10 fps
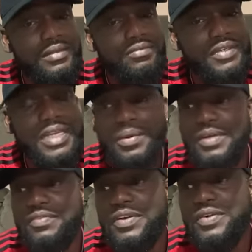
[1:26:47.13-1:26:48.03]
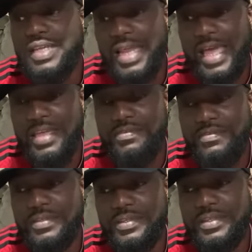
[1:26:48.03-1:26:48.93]
Fit there with for real life.
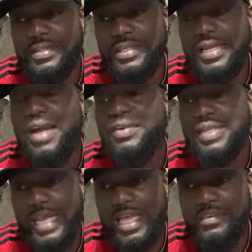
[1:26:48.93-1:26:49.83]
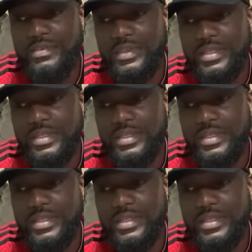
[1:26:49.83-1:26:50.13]
In a real life.